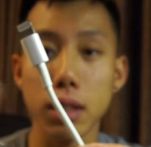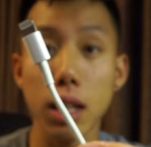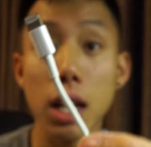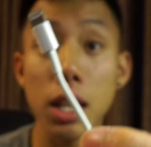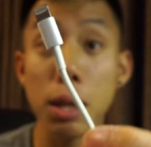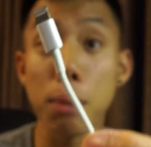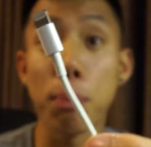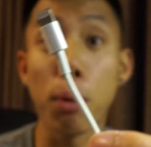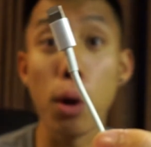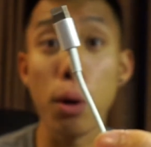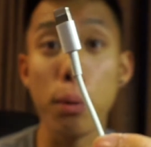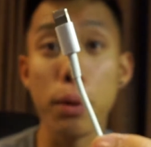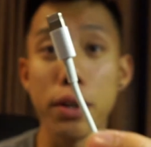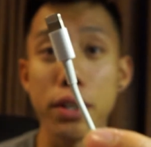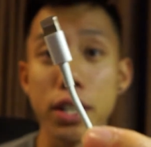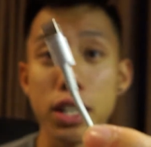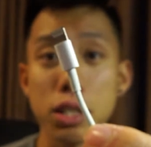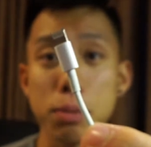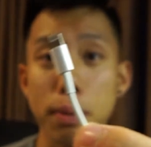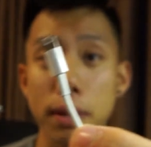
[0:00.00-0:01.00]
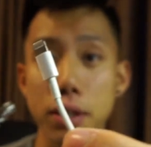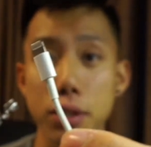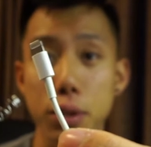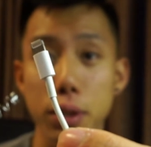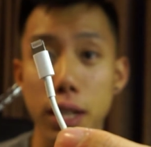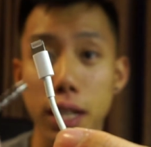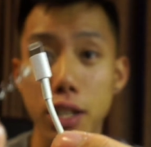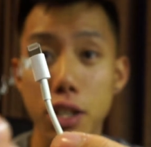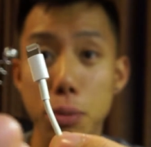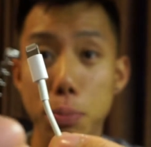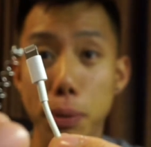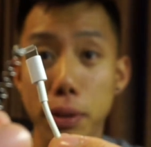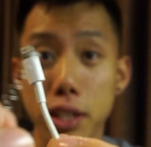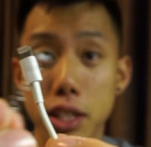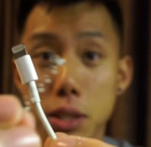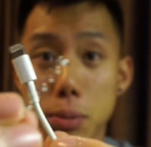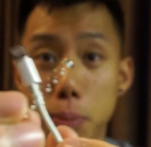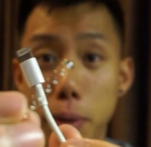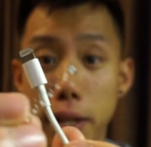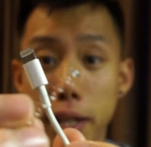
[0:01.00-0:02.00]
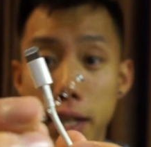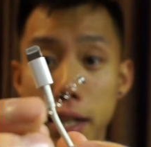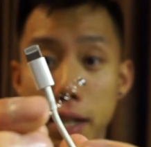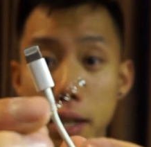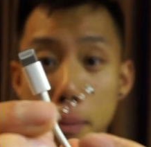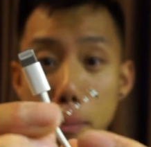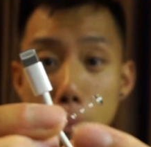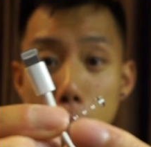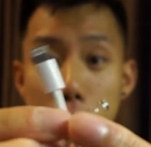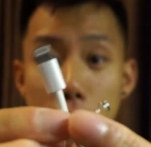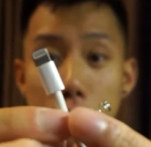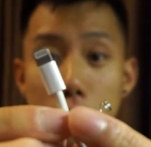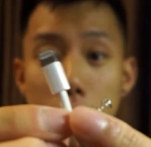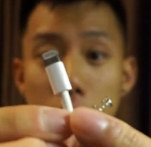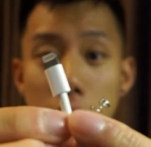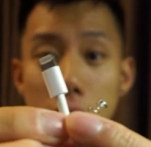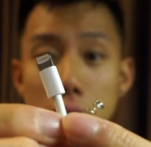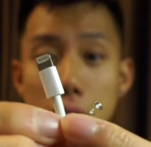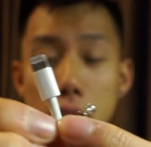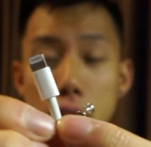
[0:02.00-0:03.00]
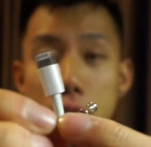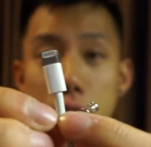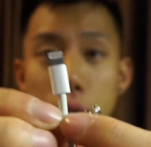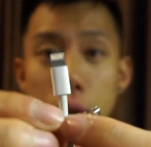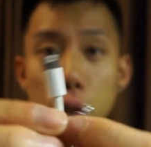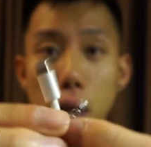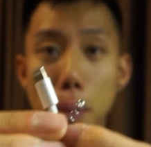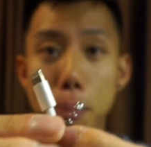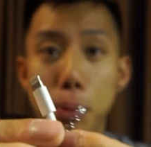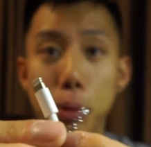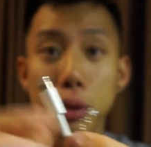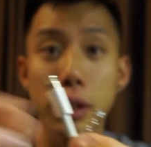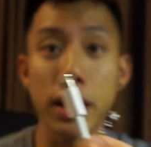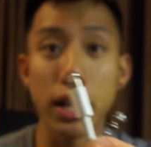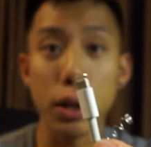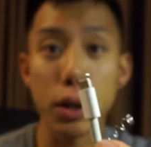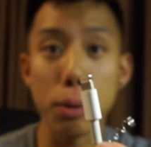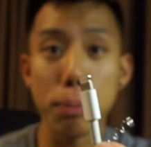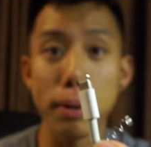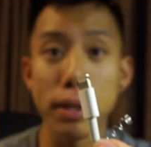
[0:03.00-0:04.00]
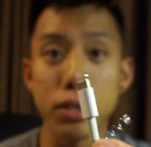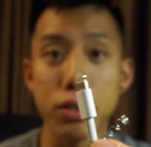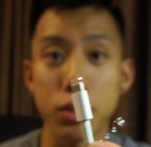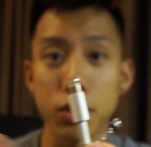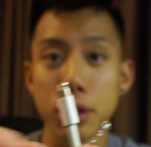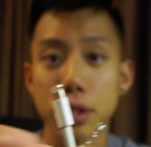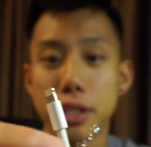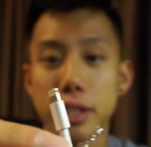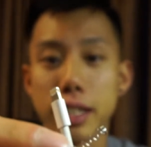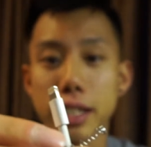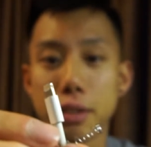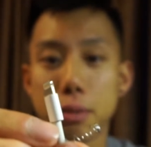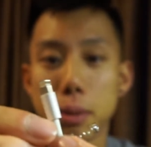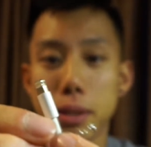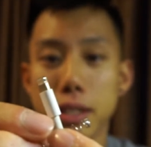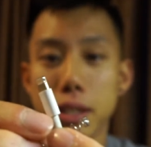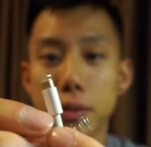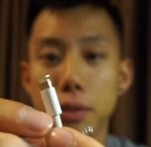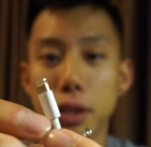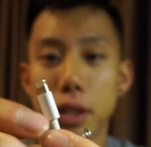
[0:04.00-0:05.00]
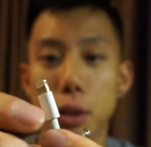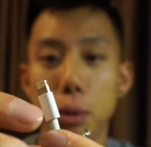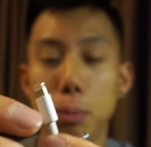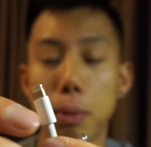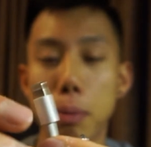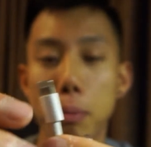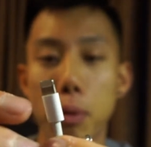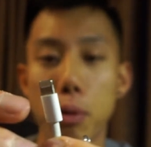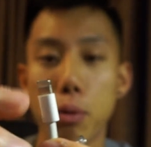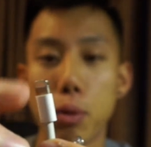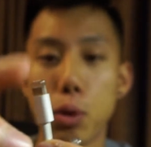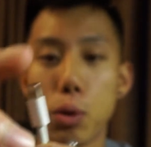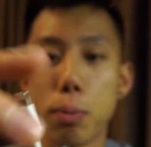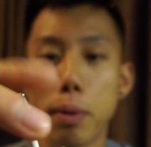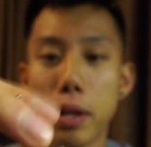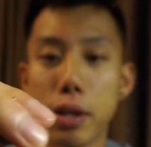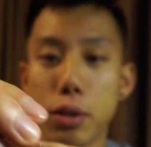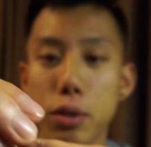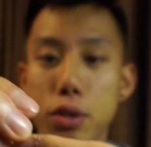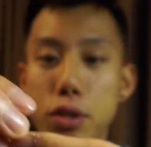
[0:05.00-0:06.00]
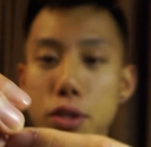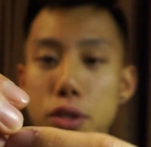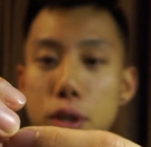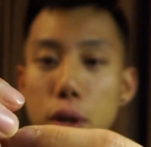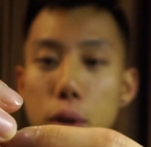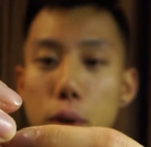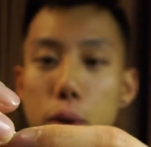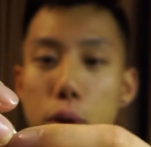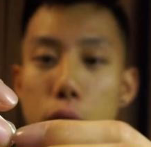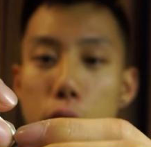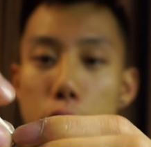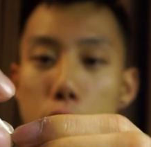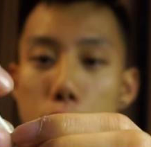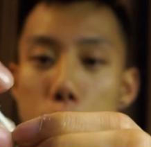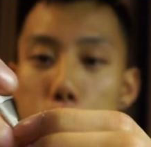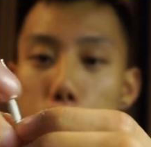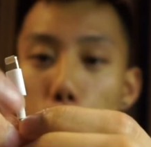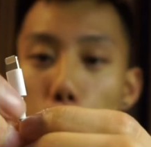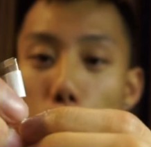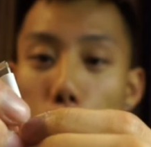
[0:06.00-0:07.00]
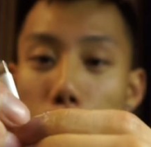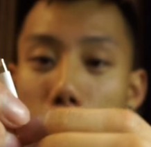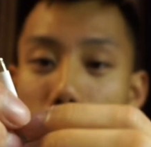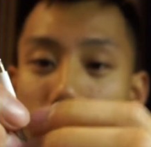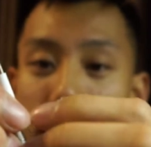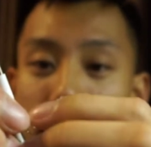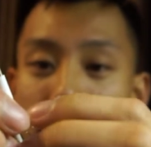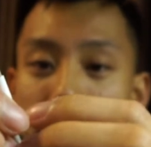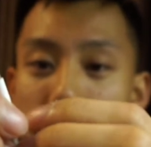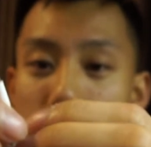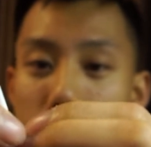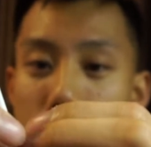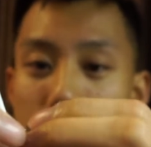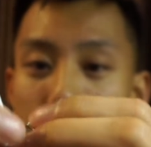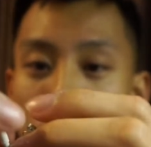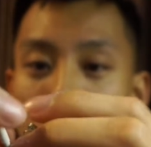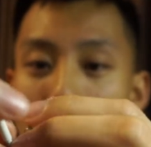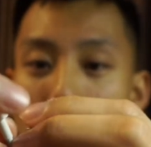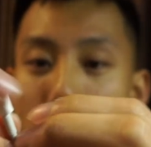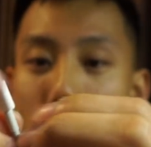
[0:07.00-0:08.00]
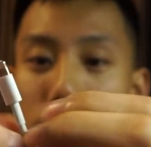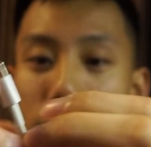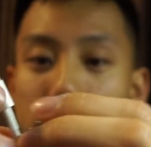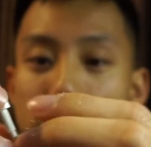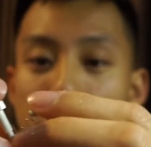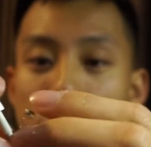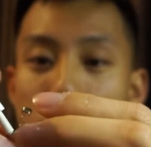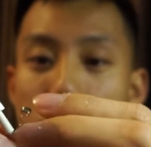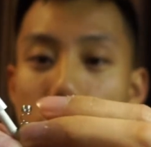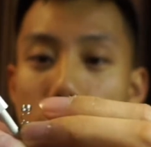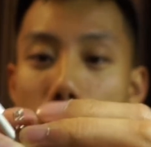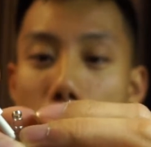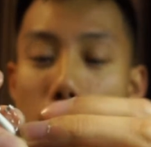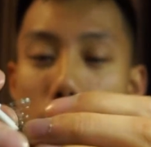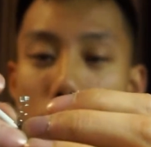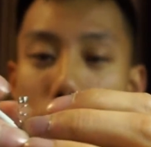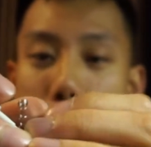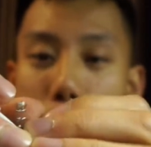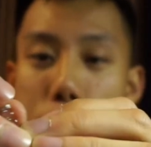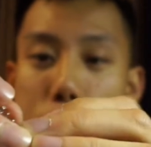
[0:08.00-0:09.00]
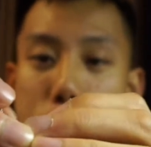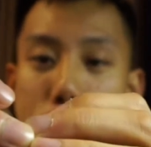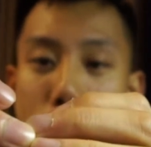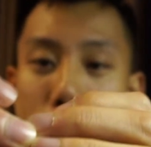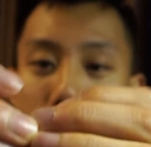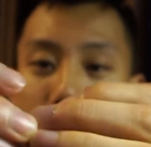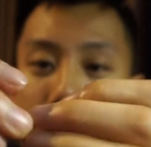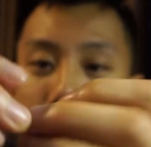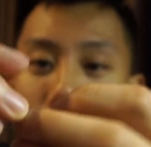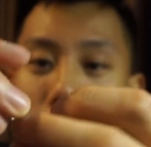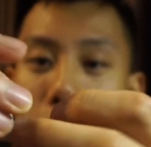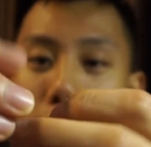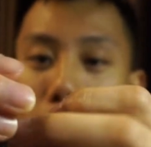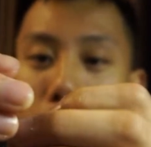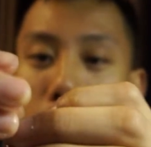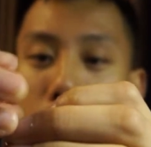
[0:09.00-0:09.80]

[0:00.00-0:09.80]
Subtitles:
the point where it does bend, so you kind of just put the spring in the middle. So I pulled it out a bit, so it just gives myself a little bit more room, and you just start twirling it and wrapping it around the spring,